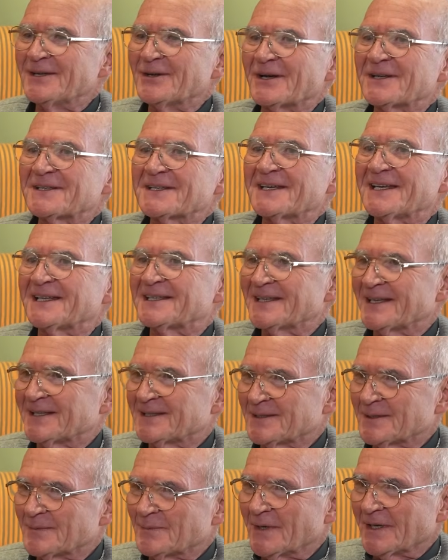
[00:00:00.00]
not.
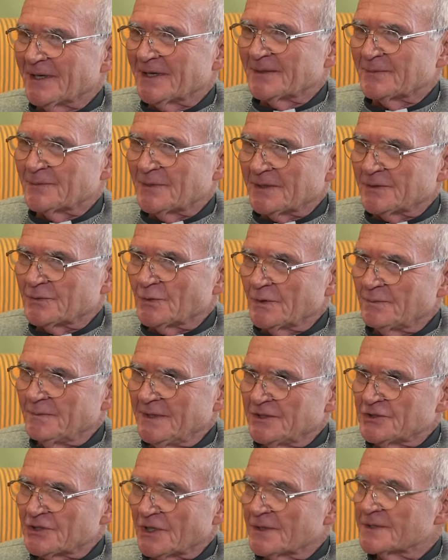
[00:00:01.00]
It would
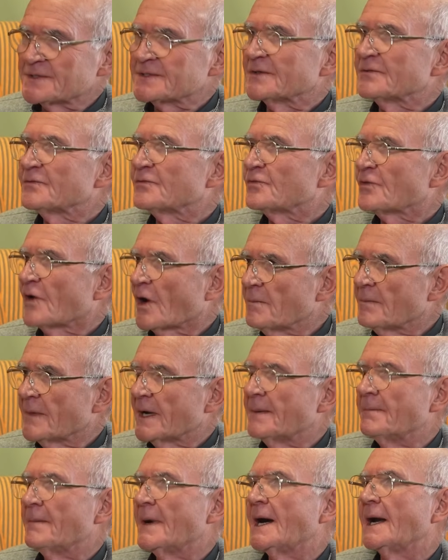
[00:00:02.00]
be chosen from
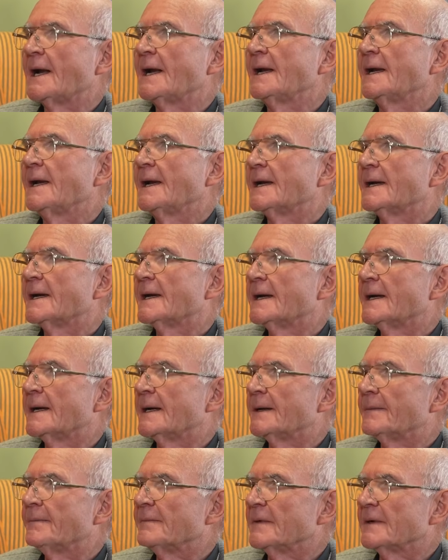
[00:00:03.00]
among
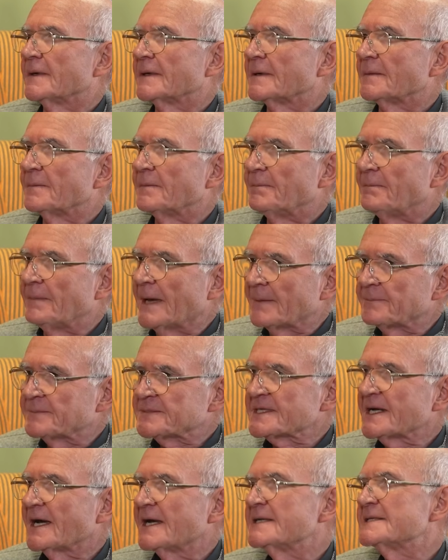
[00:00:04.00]

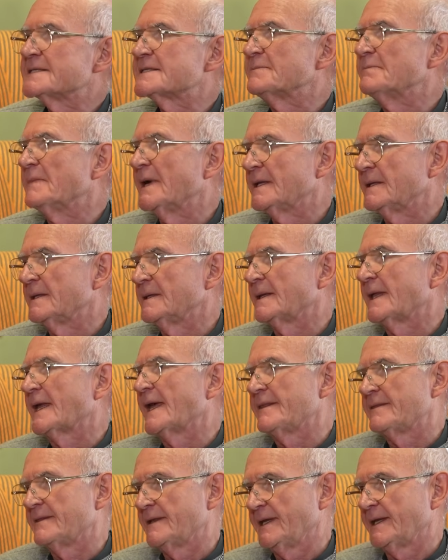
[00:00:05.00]
baptized male
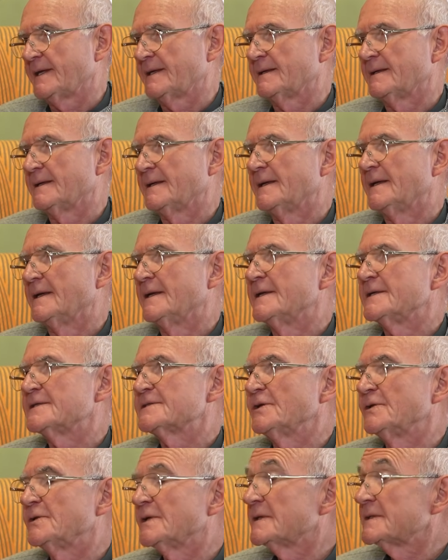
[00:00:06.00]
Catholic.
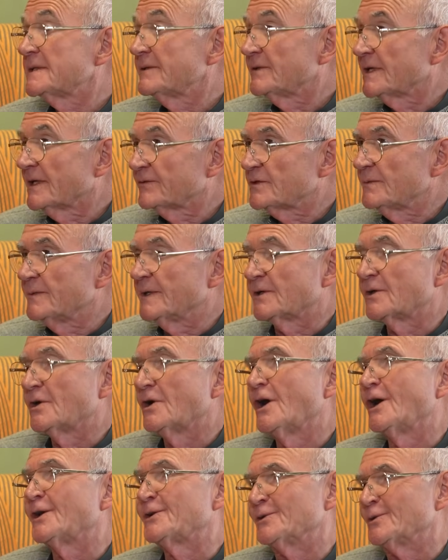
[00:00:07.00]
So you don't even have to be a
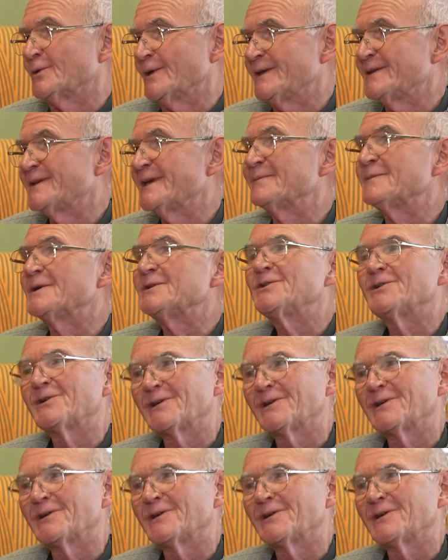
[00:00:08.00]
cardinal or anything, but you